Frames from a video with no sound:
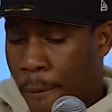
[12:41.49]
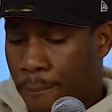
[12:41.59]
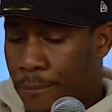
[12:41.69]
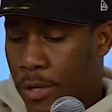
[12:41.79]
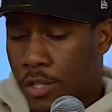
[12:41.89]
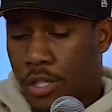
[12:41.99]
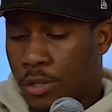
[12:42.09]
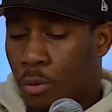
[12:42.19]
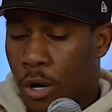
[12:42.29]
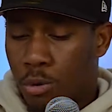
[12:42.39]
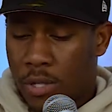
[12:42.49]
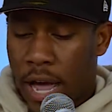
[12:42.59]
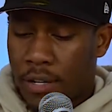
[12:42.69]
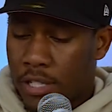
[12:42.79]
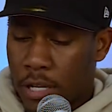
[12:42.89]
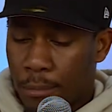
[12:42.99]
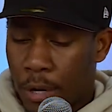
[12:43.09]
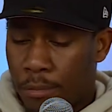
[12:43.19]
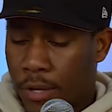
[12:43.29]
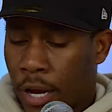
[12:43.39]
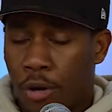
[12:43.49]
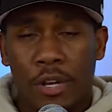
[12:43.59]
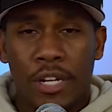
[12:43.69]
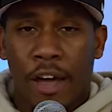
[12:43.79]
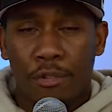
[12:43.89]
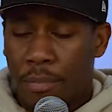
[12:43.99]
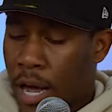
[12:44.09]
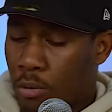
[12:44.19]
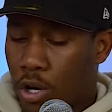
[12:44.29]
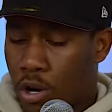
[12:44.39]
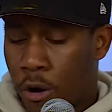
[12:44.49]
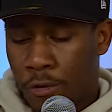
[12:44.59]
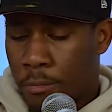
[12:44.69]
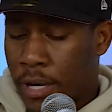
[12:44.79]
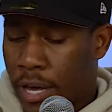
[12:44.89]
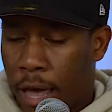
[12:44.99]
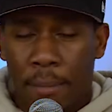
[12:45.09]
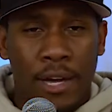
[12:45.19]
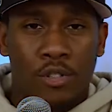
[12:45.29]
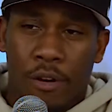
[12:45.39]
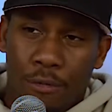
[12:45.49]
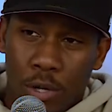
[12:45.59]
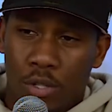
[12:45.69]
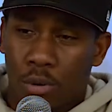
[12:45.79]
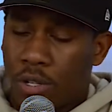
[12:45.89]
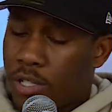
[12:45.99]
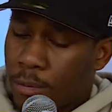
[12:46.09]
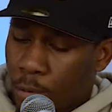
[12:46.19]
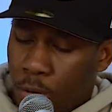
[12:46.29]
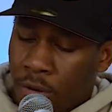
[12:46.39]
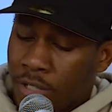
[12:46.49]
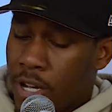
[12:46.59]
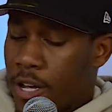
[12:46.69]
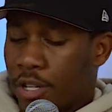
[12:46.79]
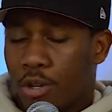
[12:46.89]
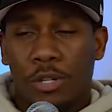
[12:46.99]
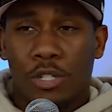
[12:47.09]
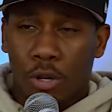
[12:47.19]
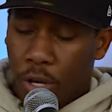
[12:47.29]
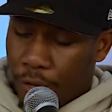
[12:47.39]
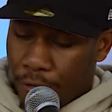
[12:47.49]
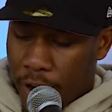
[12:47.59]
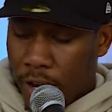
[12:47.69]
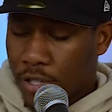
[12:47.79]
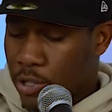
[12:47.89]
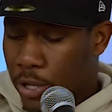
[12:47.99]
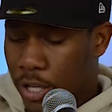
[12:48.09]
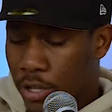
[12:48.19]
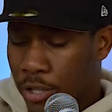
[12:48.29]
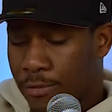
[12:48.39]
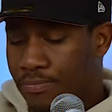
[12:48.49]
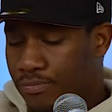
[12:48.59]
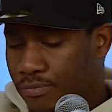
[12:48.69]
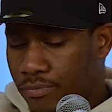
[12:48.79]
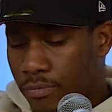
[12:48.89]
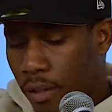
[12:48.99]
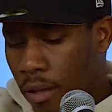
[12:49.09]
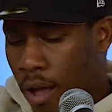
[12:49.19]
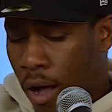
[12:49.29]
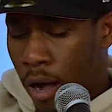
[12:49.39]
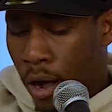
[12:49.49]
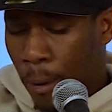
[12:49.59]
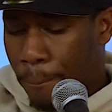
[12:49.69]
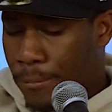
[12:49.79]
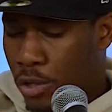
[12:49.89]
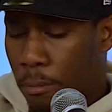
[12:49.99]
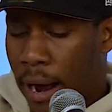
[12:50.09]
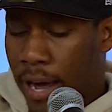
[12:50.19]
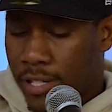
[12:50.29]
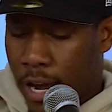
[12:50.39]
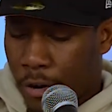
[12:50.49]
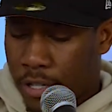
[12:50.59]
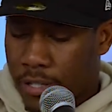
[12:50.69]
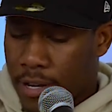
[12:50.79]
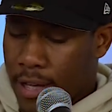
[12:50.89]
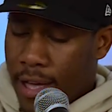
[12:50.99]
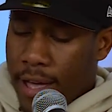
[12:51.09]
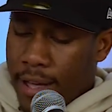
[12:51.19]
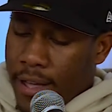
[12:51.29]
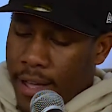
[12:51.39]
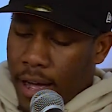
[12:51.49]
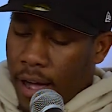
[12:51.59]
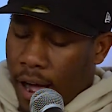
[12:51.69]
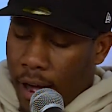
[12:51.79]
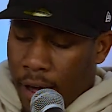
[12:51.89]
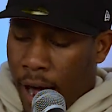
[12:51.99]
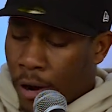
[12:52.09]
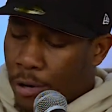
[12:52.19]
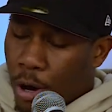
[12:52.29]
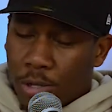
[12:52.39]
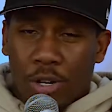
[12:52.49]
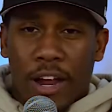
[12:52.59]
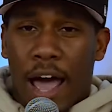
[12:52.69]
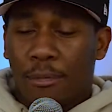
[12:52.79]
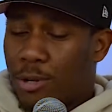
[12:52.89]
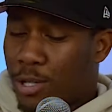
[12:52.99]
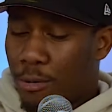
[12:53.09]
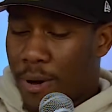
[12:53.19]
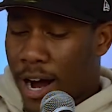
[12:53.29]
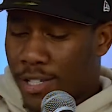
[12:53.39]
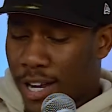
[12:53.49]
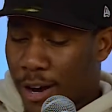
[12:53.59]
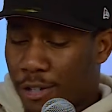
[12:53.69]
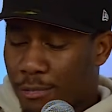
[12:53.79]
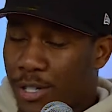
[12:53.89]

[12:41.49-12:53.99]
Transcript: He's just the one who's had to step up. I know he did have a battle with COVID, but he came back and dropped 42 on the Timberwolves, so he's still looking fine. He's still looking good. Tobias Harris, I don't know what's going to happen with Tobias Harris, but it's